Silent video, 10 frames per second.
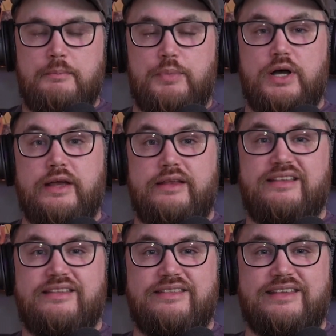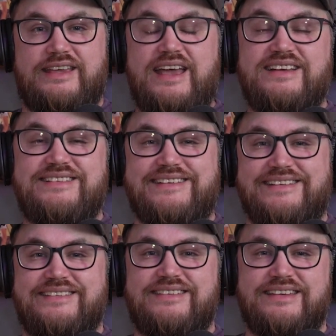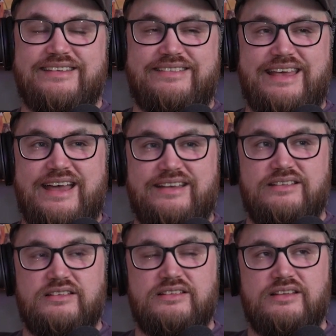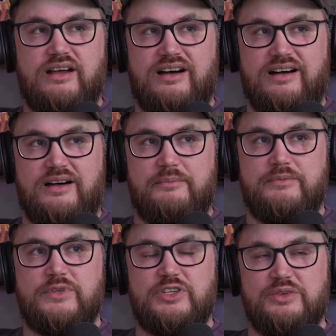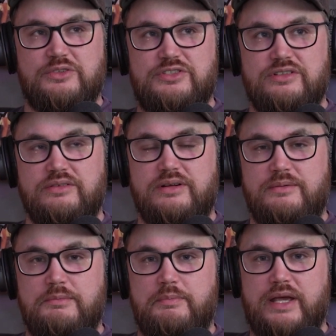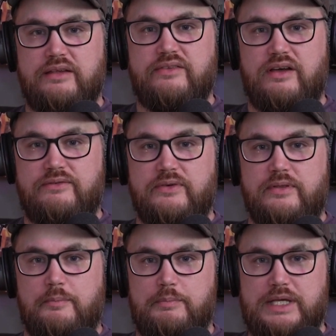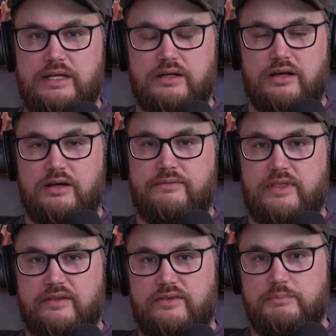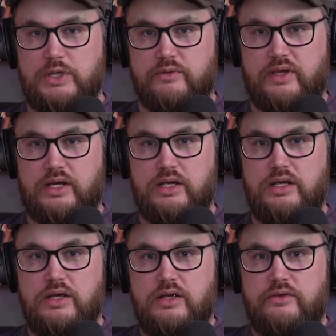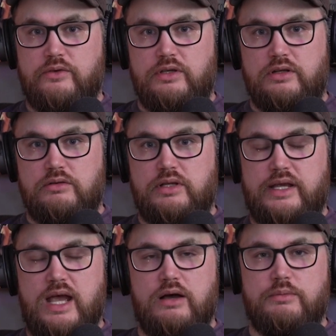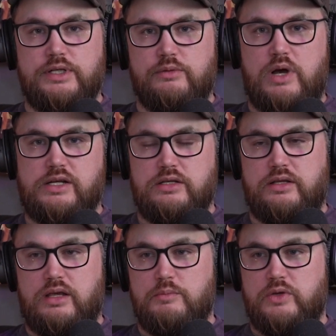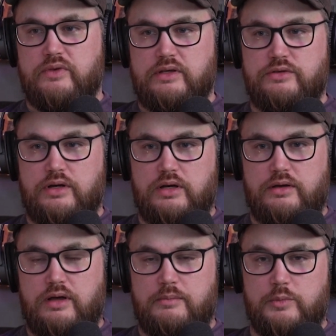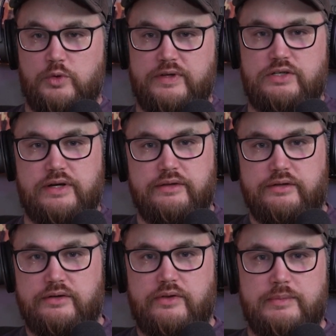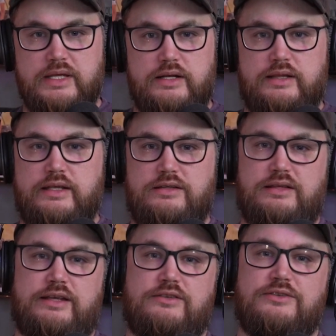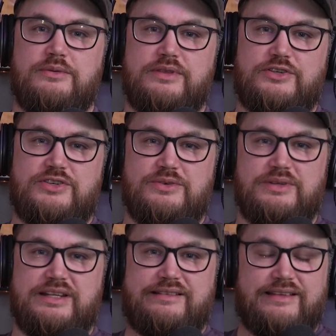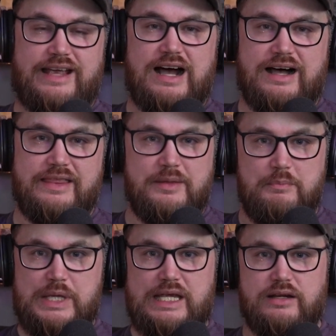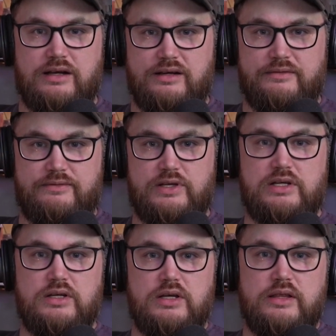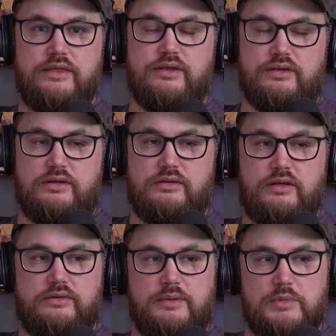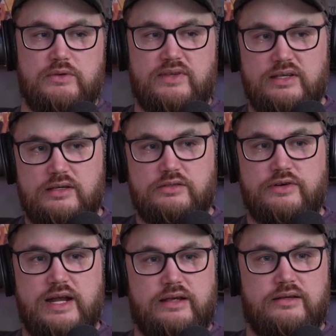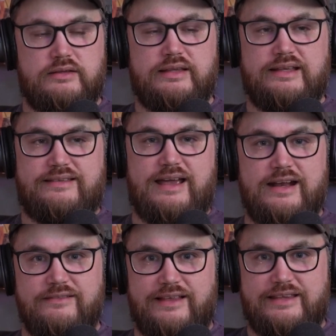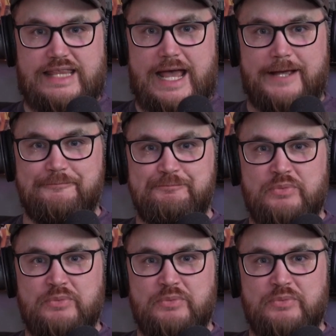But the catch is that you shoot them based off of the beat of this music. So like how when you're watching like a movie trailer or something, and they like do the shoot and it's like on the beat of the music track, it's kind of like that.